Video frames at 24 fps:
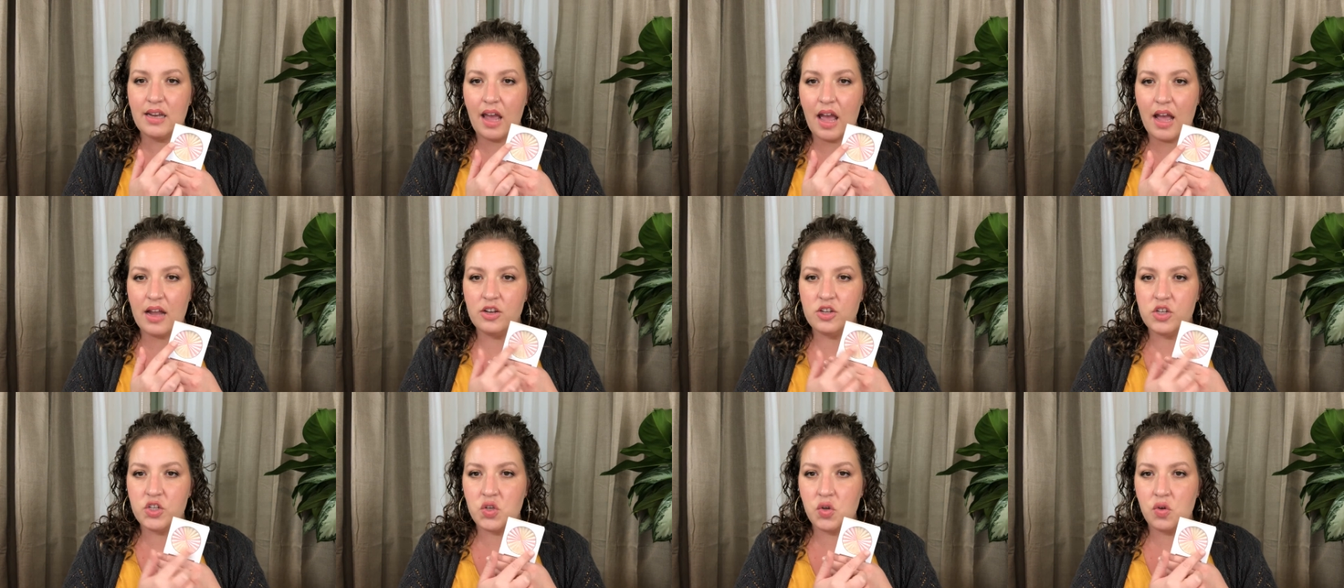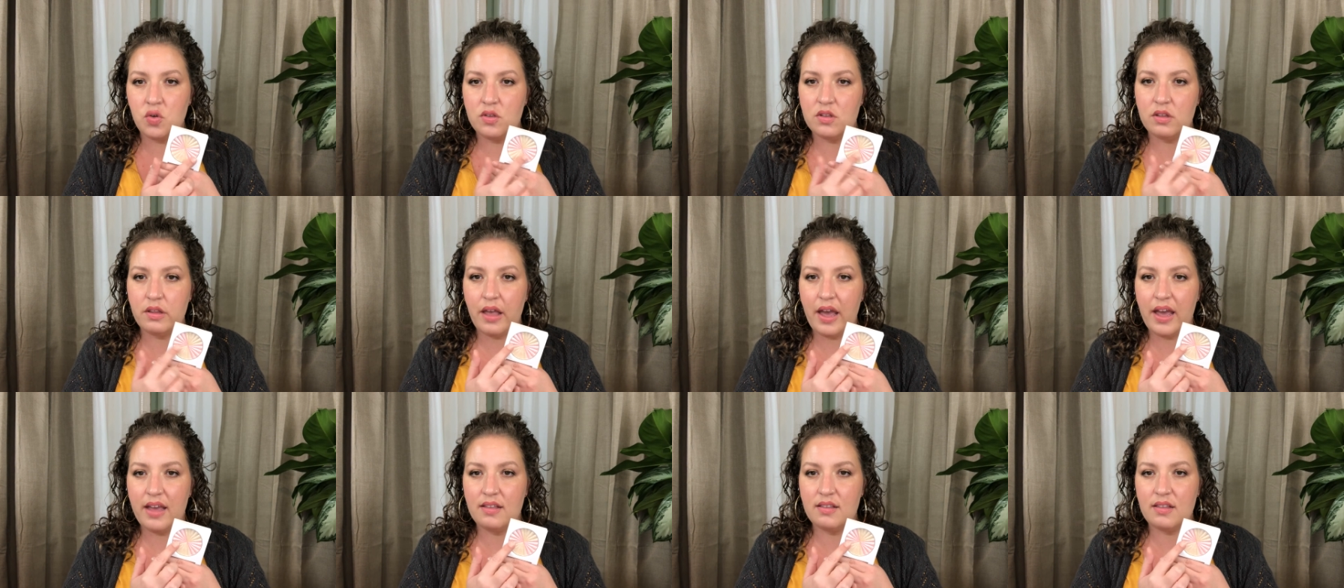and two
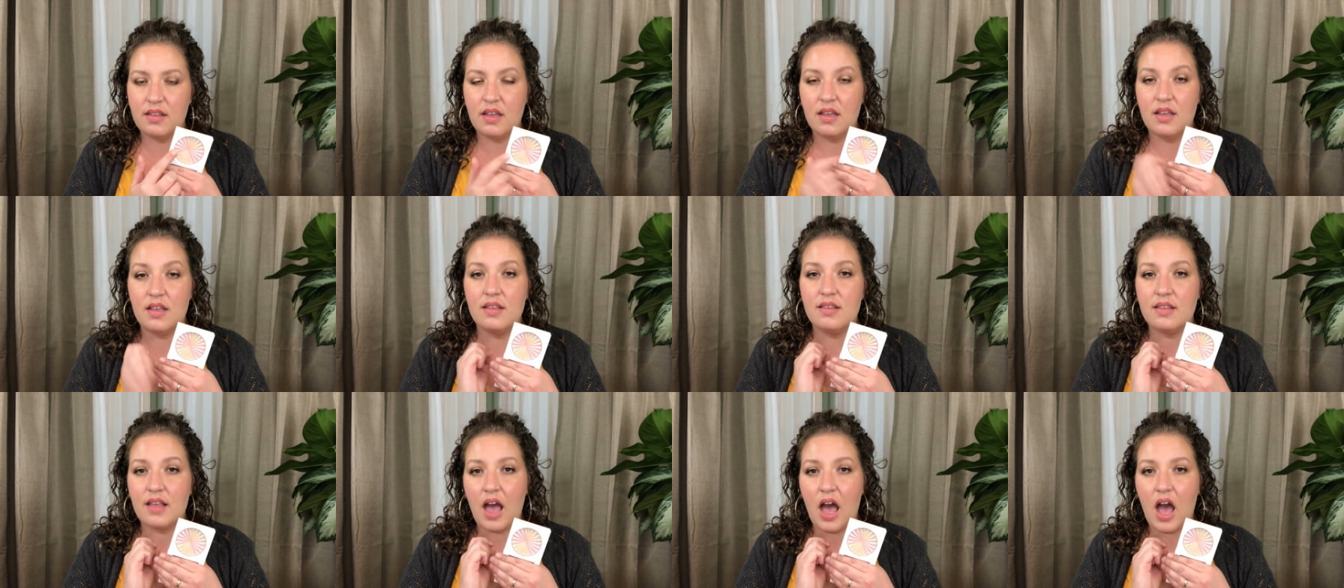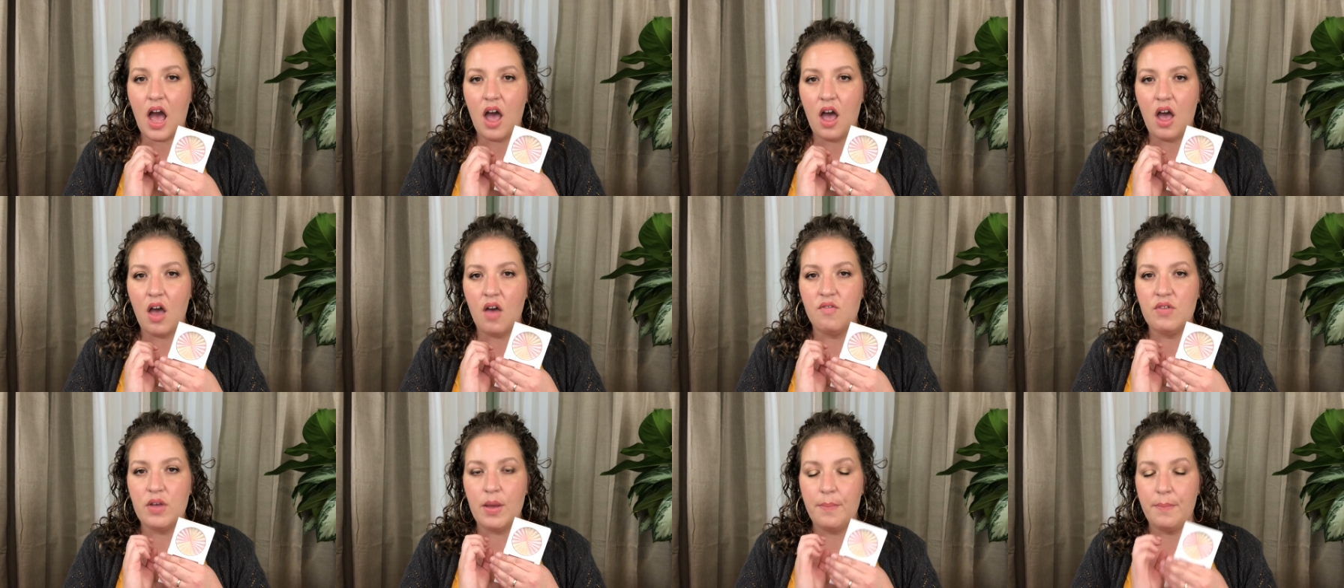slices
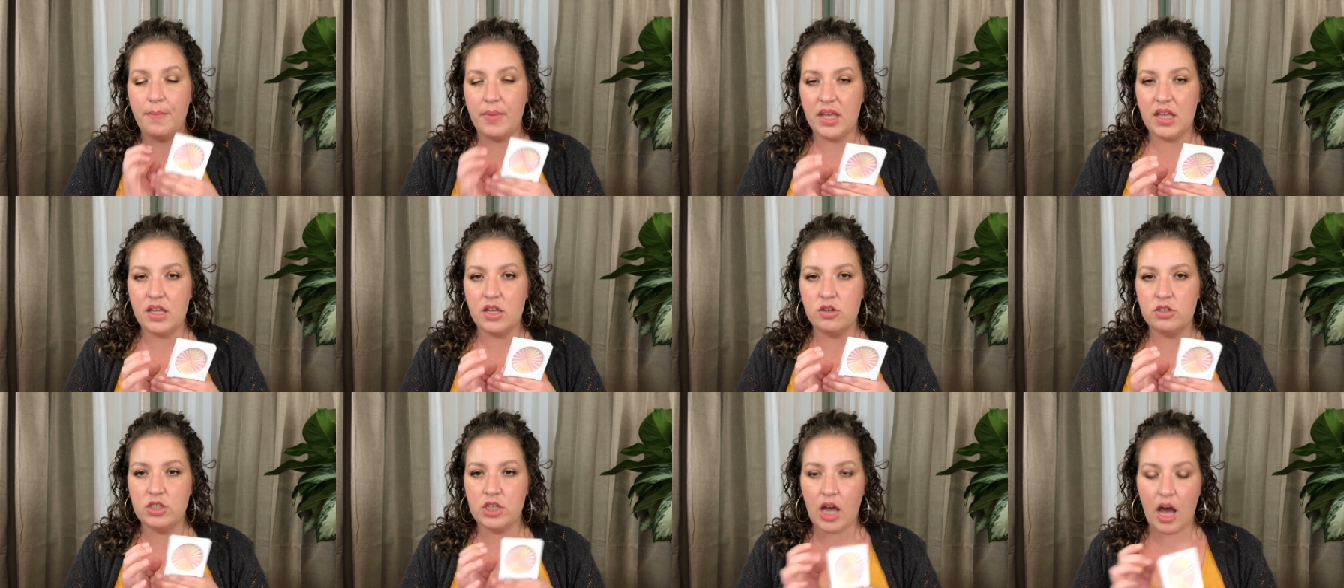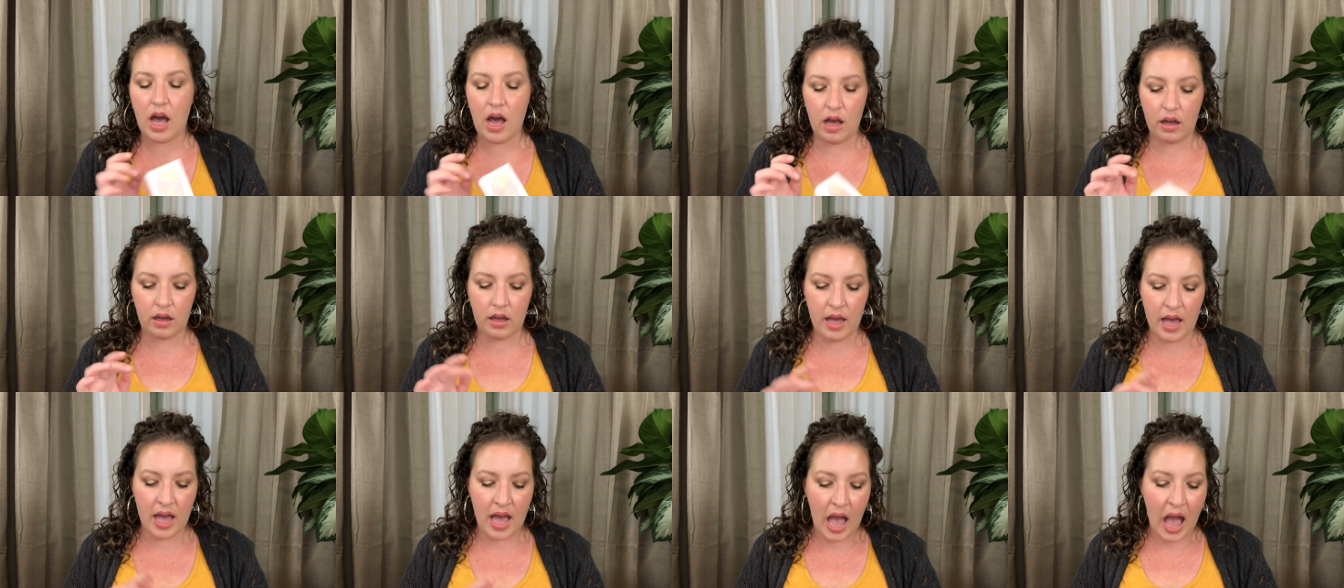of Pillow Talk.